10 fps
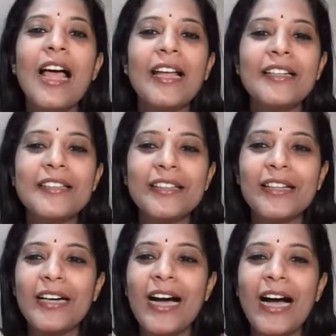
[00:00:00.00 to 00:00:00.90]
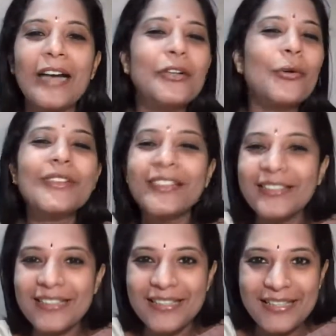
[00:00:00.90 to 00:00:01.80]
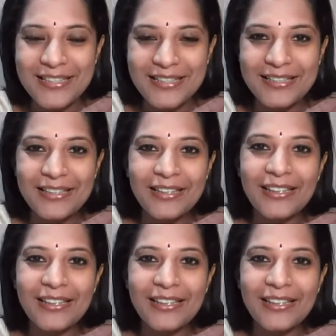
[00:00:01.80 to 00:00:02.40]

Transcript: And I don't think this is